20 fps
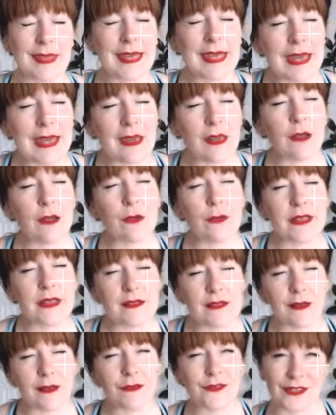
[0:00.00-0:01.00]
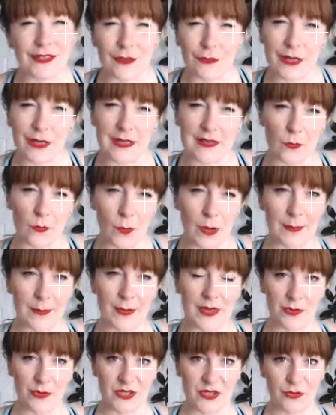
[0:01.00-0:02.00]
ego is often the reason why
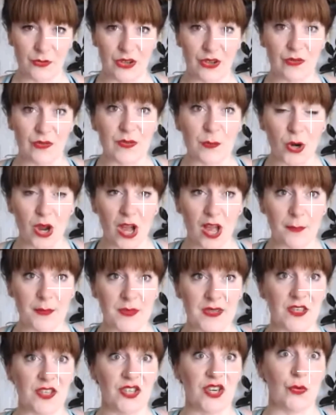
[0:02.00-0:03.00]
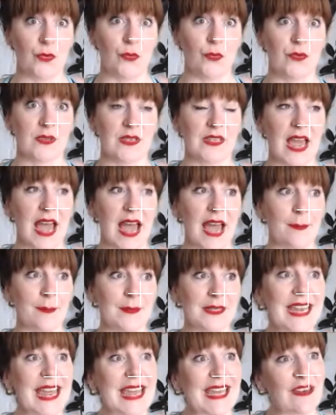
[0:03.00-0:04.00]
people don't use props and don't
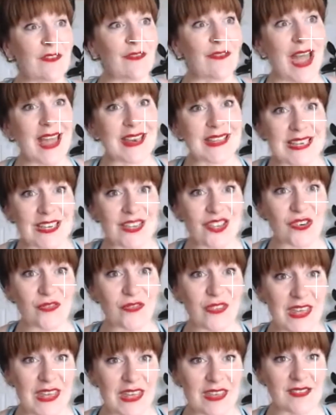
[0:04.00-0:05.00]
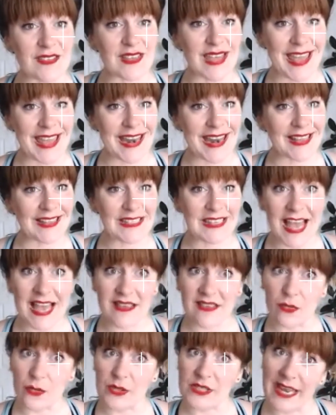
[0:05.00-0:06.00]
take advantage of these in a
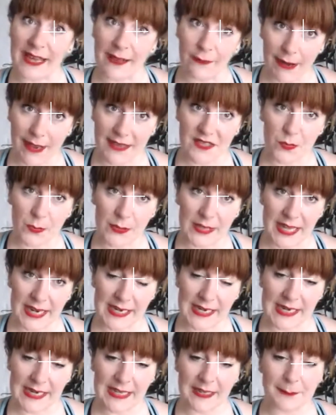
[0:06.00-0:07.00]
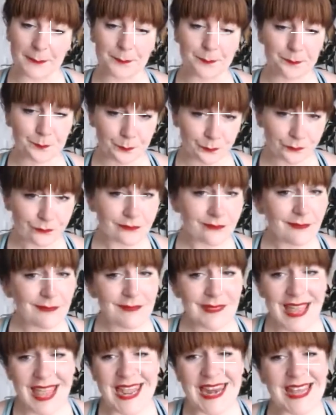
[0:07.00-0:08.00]
class or take rest when they need it.
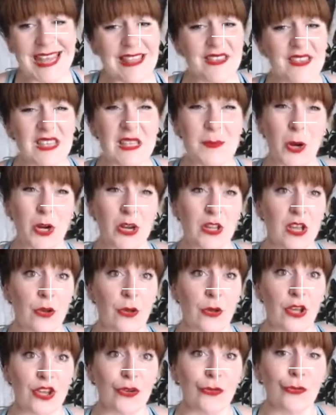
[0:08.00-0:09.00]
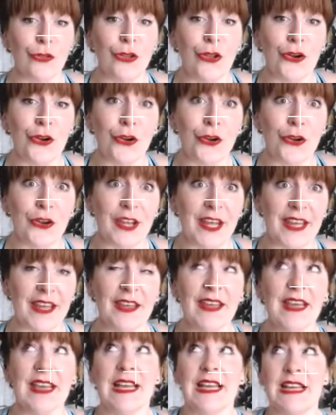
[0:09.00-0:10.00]
And again, this is part of yoga. You're
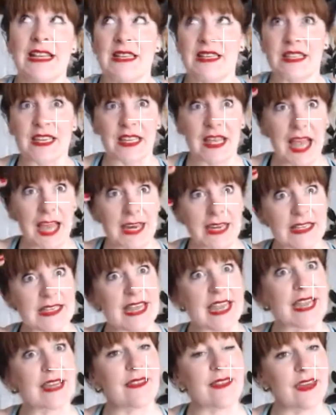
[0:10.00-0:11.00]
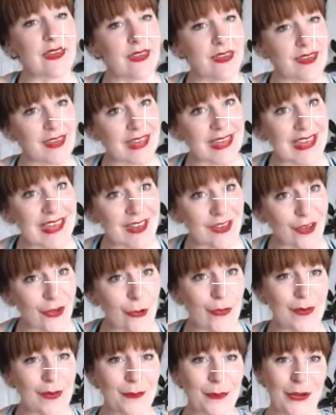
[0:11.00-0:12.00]
learning to kind of take the
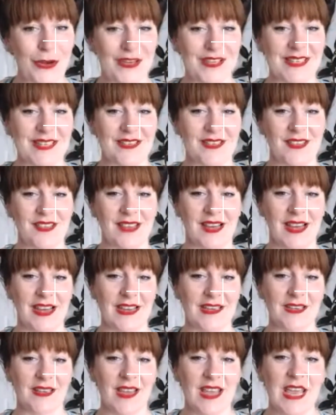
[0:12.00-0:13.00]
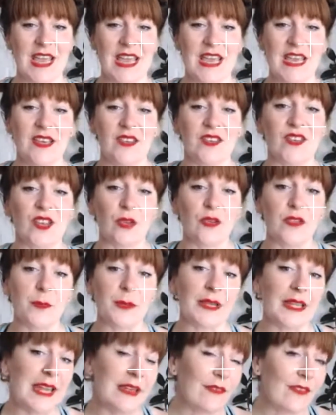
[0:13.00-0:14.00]
ego and put it to the side. So the
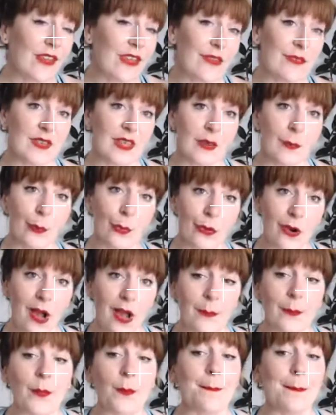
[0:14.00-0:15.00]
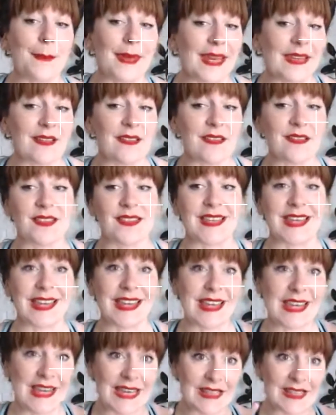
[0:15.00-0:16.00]
belief that using a prop means the
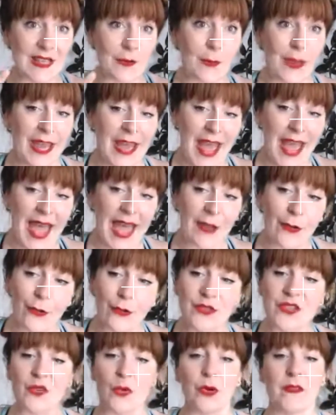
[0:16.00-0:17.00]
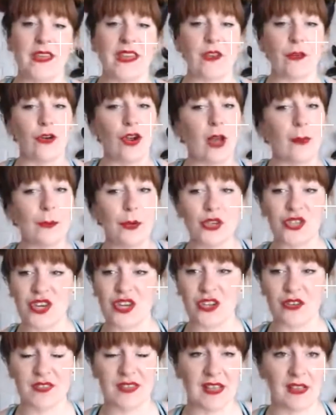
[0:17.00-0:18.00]
easy way out or that you're not
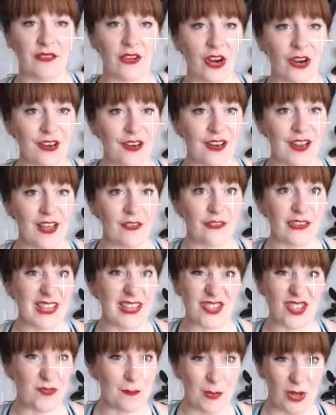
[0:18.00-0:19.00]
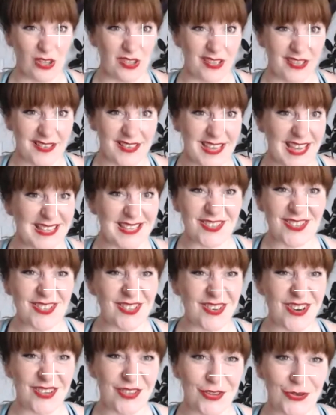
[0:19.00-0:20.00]
pushing yourself hard enough is just bollocks. It's
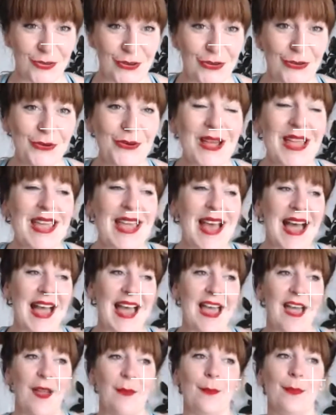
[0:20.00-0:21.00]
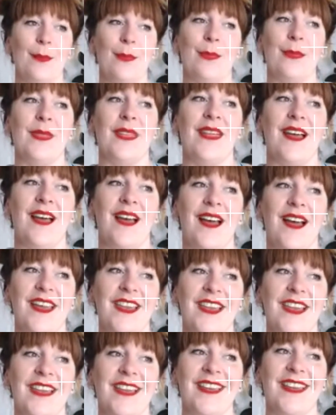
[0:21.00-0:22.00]
just not true. An
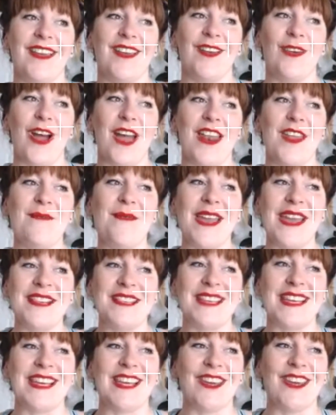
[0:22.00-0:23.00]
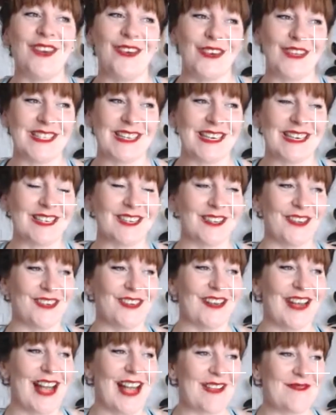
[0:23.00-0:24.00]
amazing yoga
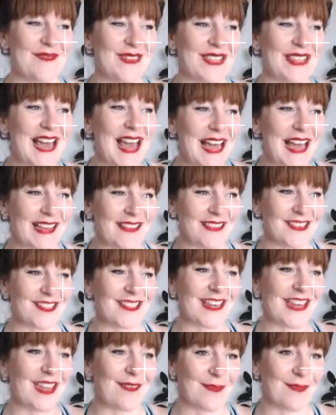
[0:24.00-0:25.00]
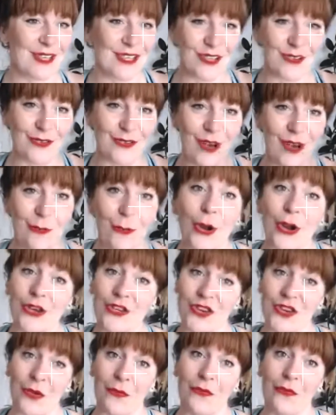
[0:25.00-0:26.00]
teacher, Zaz, she came to do a
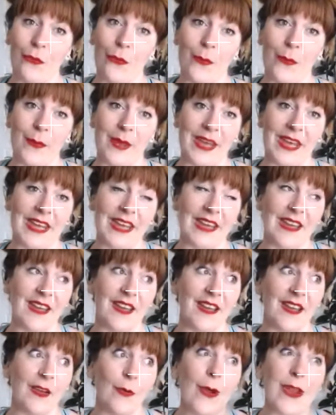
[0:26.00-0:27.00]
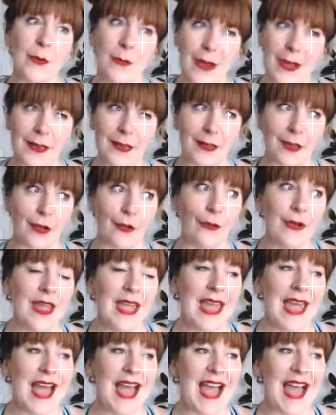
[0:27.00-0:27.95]
workshop for me quite a while ago,